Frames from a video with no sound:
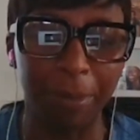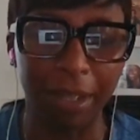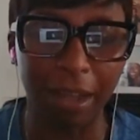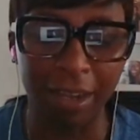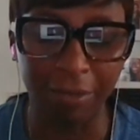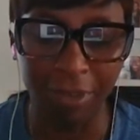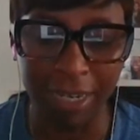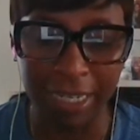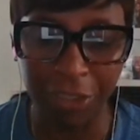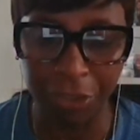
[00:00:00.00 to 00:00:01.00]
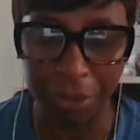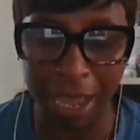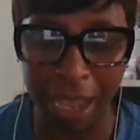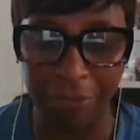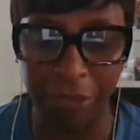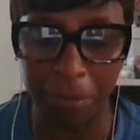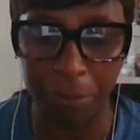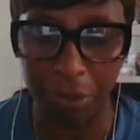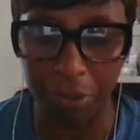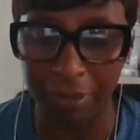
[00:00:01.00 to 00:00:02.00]
But I really do have to
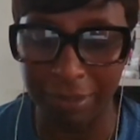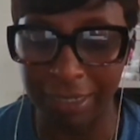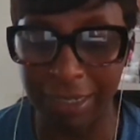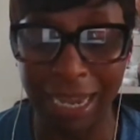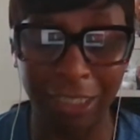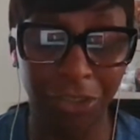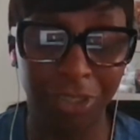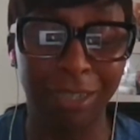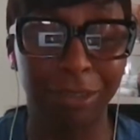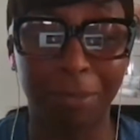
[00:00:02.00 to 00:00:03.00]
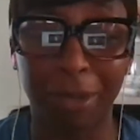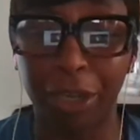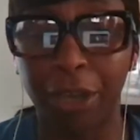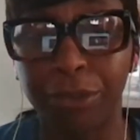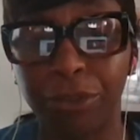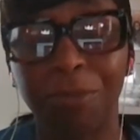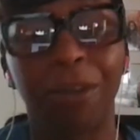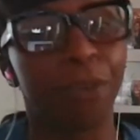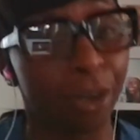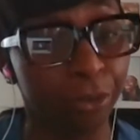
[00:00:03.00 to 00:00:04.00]
put the dedication down to my coach,
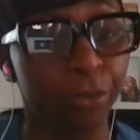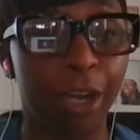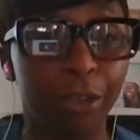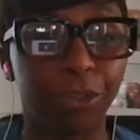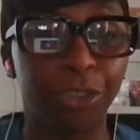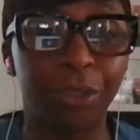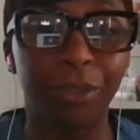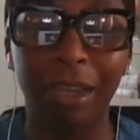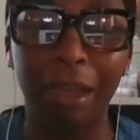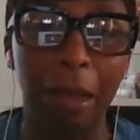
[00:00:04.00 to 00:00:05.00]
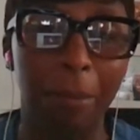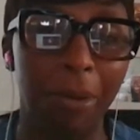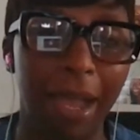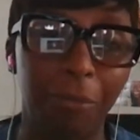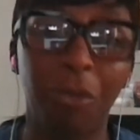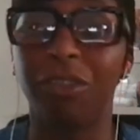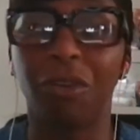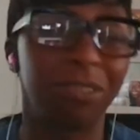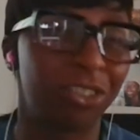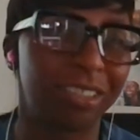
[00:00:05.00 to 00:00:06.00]
my final coach, who
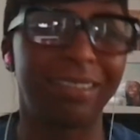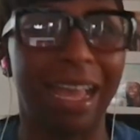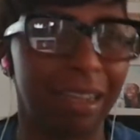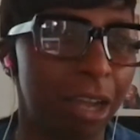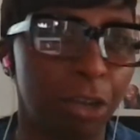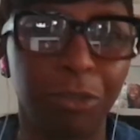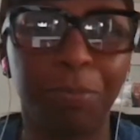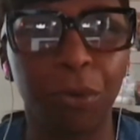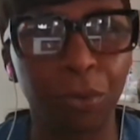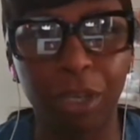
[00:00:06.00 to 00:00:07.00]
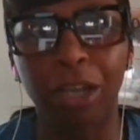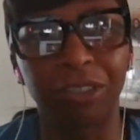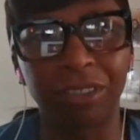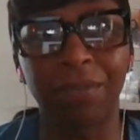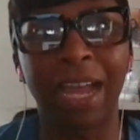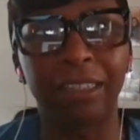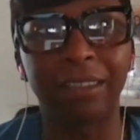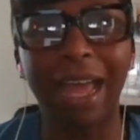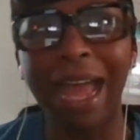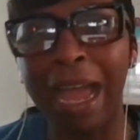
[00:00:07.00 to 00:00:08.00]
not just that coach, but all the coaches I've
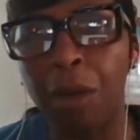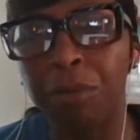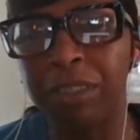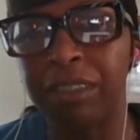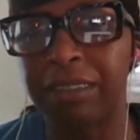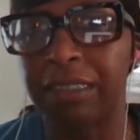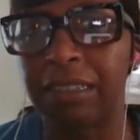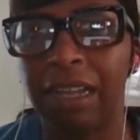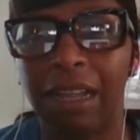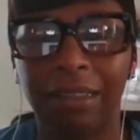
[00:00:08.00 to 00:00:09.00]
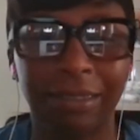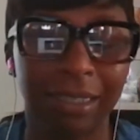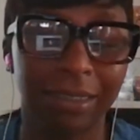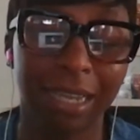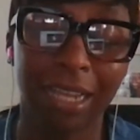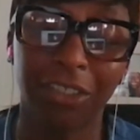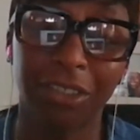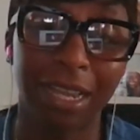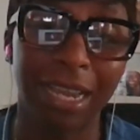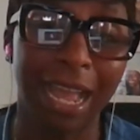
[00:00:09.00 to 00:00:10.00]
had, the hours and the
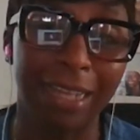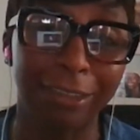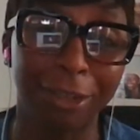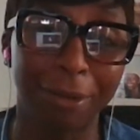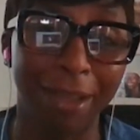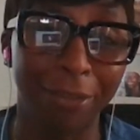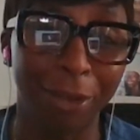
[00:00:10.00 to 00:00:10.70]
dedication they had, out in the